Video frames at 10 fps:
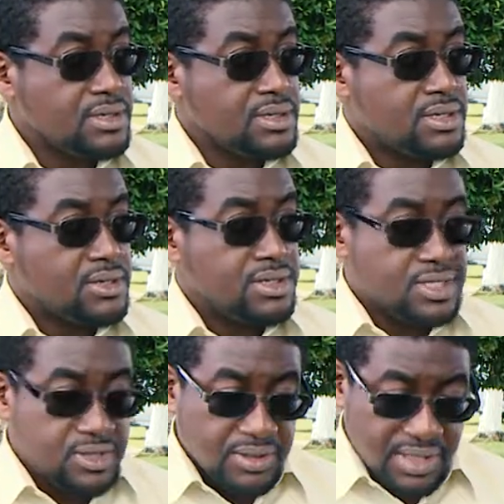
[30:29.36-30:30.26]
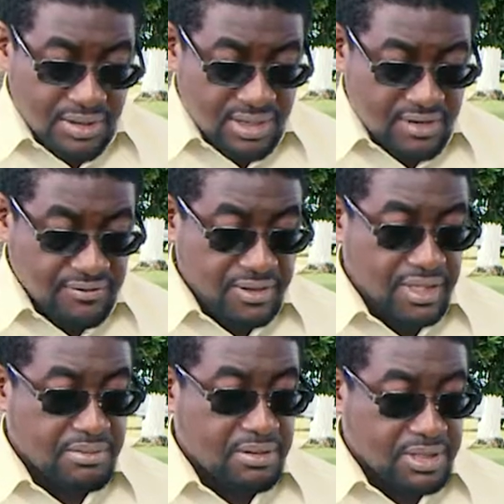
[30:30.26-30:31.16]
you hear it every
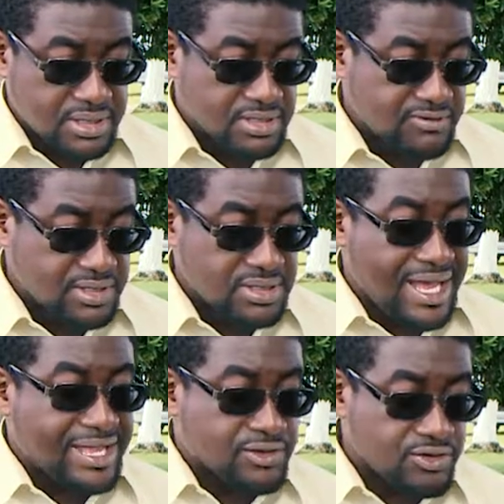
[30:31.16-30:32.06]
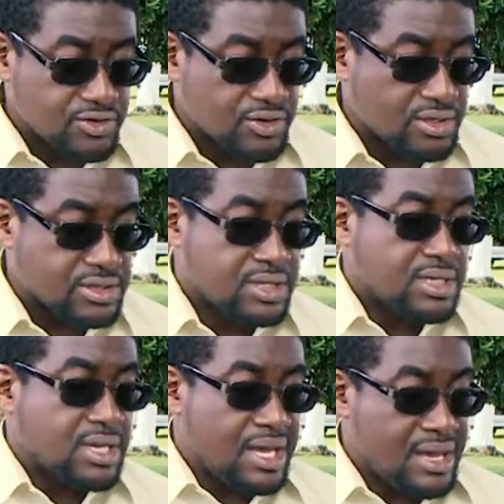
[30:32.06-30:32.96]
day. Public servants are not
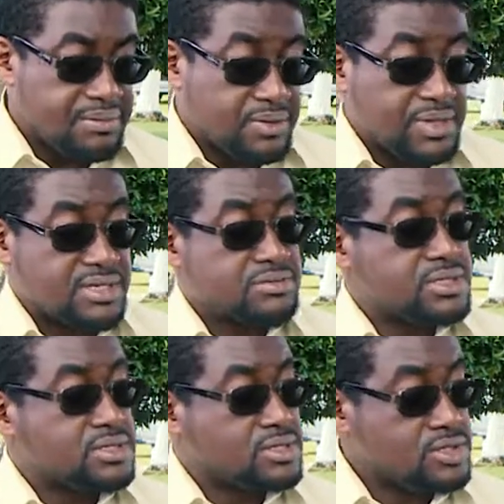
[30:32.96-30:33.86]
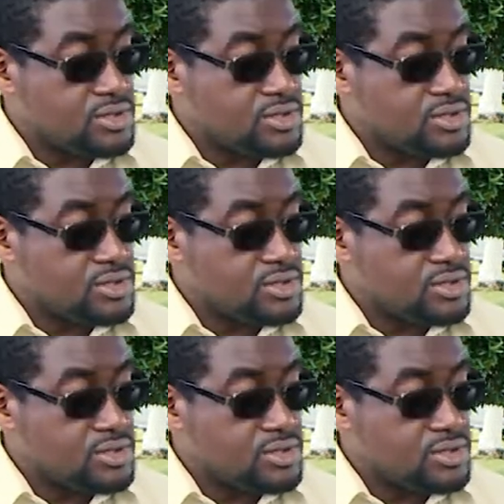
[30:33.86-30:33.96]
happy, whether it's Mr.